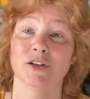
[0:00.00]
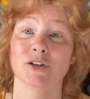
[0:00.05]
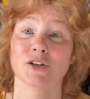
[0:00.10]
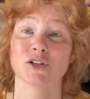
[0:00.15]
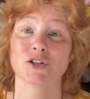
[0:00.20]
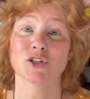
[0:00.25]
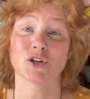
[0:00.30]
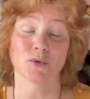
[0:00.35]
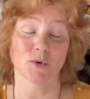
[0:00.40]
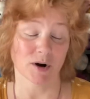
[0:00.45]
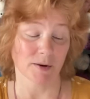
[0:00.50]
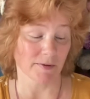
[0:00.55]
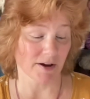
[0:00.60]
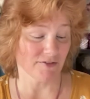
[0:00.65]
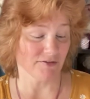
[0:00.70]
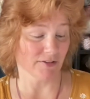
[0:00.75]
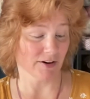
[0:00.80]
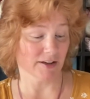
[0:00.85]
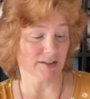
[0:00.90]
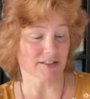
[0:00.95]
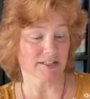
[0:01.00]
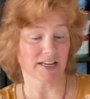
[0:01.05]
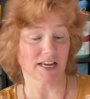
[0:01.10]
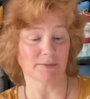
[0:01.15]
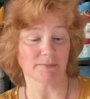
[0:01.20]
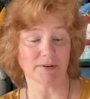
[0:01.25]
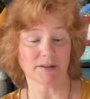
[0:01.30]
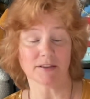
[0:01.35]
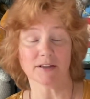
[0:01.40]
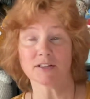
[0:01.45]
So one of my friends gave
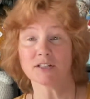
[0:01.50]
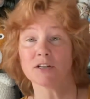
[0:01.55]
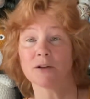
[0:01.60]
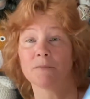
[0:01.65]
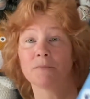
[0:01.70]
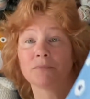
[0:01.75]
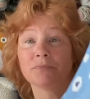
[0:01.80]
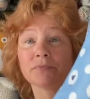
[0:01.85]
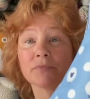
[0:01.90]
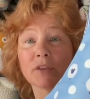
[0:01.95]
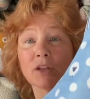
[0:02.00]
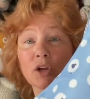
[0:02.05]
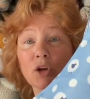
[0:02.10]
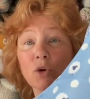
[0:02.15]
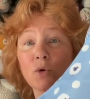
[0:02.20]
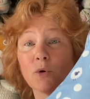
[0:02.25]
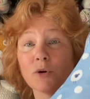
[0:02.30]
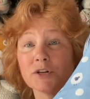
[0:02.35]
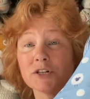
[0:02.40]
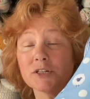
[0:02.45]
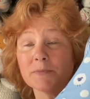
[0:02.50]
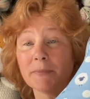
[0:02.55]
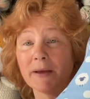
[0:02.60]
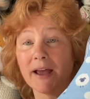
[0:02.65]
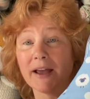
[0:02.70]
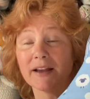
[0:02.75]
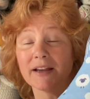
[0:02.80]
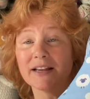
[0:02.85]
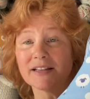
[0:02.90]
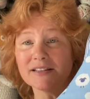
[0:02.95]
me this gorgeous
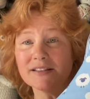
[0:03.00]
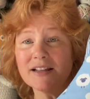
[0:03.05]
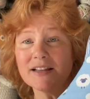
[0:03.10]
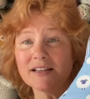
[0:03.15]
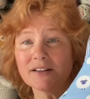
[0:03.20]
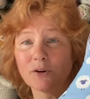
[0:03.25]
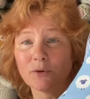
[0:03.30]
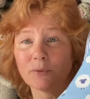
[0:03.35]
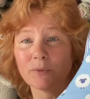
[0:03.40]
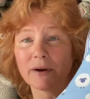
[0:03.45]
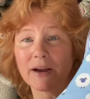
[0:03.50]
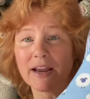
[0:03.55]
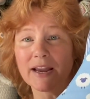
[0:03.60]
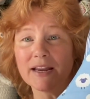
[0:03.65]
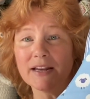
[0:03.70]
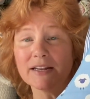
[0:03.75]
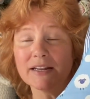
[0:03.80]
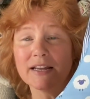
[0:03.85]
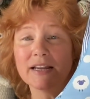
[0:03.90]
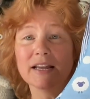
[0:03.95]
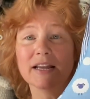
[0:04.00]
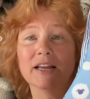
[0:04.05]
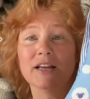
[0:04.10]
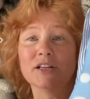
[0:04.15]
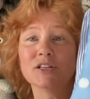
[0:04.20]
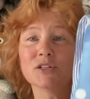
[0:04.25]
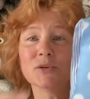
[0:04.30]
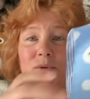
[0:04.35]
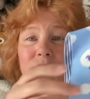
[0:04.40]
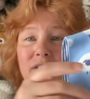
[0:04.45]
bag. Isn't that great?
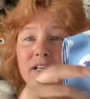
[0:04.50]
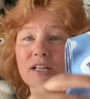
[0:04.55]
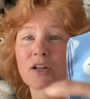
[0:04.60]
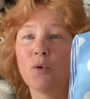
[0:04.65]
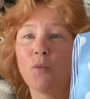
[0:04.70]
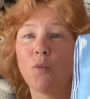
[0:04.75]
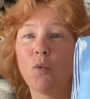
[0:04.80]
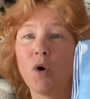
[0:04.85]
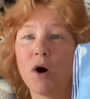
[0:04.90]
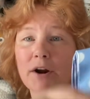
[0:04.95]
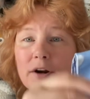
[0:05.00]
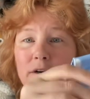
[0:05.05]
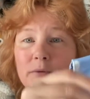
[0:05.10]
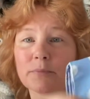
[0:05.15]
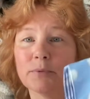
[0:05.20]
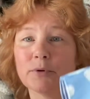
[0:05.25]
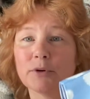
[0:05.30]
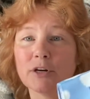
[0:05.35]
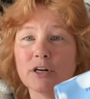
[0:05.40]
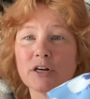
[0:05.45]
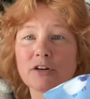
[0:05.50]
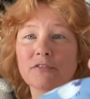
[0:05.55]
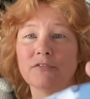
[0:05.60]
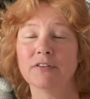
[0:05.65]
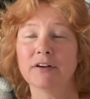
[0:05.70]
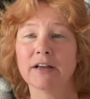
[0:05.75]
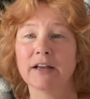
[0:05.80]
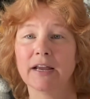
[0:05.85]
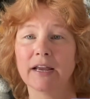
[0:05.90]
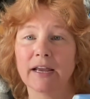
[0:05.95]
So it's like a waterproof
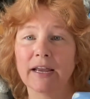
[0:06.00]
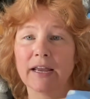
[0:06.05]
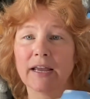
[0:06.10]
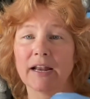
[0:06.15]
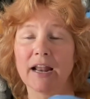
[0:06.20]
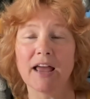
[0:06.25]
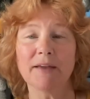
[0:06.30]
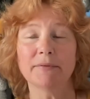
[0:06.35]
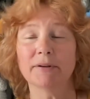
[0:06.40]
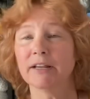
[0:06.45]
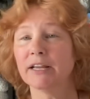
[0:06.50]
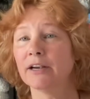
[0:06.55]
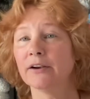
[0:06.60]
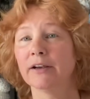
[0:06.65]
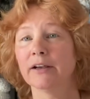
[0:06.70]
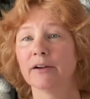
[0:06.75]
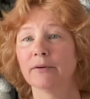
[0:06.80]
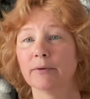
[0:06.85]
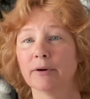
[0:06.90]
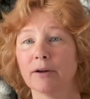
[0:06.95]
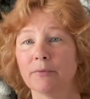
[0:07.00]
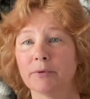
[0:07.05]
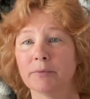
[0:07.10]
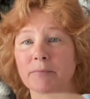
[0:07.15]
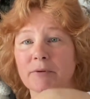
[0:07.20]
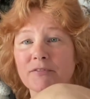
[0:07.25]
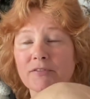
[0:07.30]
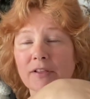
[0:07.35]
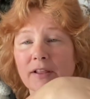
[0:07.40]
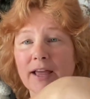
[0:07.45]
and I've been carrying it around with
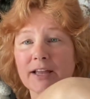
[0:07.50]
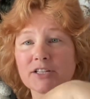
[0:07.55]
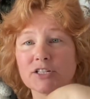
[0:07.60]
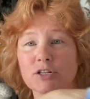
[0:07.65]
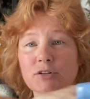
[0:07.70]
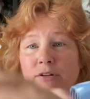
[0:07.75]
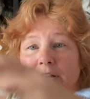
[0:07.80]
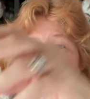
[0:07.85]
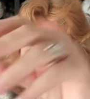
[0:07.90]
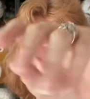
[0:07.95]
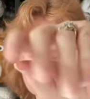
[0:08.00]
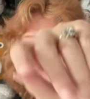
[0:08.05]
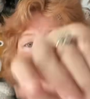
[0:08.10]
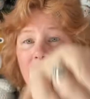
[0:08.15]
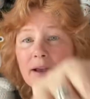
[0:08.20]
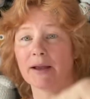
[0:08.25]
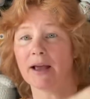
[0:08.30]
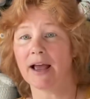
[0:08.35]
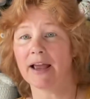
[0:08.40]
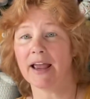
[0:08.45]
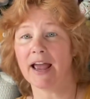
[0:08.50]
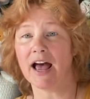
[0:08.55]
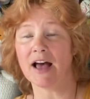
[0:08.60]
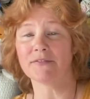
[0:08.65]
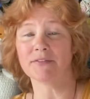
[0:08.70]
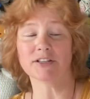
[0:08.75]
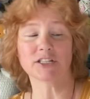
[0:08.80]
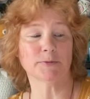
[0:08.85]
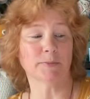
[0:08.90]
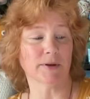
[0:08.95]
me for the last two days. I, I have.
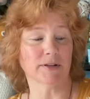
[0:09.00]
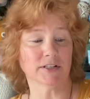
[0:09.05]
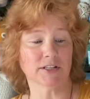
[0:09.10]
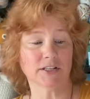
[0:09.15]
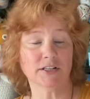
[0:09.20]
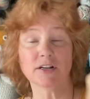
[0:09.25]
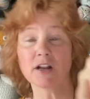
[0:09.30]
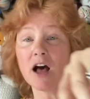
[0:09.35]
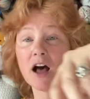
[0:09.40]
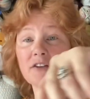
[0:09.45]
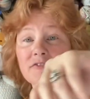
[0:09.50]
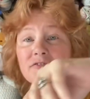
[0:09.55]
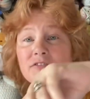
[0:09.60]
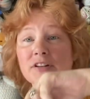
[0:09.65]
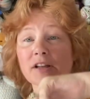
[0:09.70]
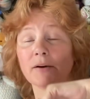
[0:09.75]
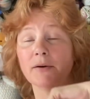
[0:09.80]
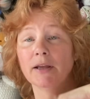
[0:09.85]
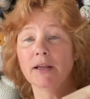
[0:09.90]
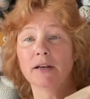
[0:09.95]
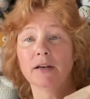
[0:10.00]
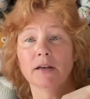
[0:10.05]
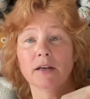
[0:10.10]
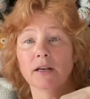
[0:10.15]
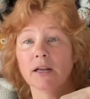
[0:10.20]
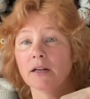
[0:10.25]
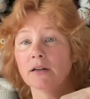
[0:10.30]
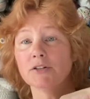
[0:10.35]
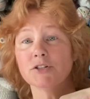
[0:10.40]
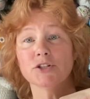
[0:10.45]
It's been stuffed and,
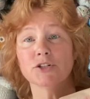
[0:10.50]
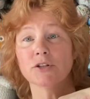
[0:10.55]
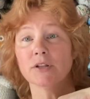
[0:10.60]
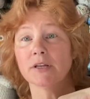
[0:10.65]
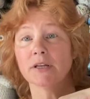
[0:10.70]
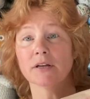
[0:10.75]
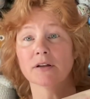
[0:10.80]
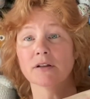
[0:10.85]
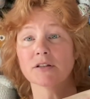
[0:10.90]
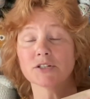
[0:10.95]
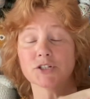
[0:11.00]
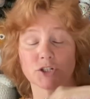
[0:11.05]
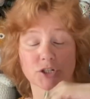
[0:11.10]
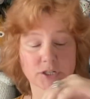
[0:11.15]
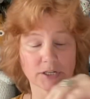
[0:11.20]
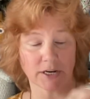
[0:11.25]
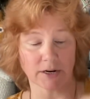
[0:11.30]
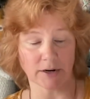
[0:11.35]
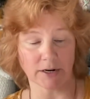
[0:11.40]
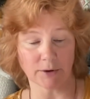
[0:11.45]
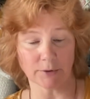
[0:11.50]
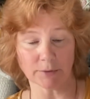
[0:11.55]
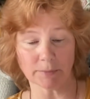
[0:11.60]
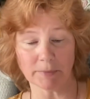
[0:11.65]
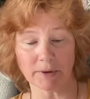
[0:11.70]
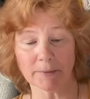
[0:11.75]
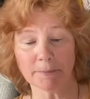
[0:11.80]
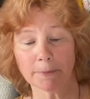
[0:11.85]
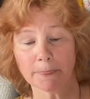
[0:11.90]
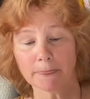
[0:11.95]
and to the gills, just carrying it with me.